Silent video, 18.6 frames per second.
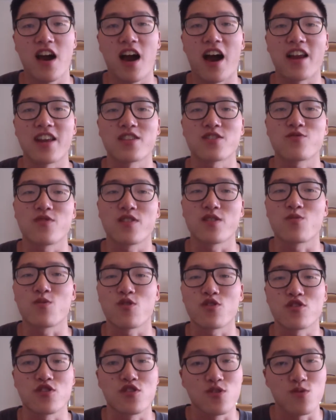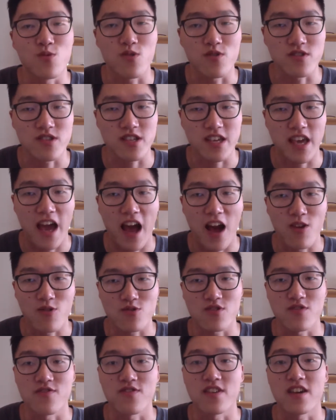and it's really what you want to get out
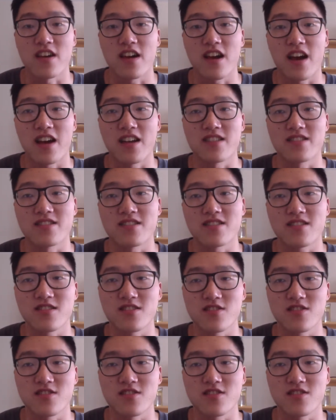of it. And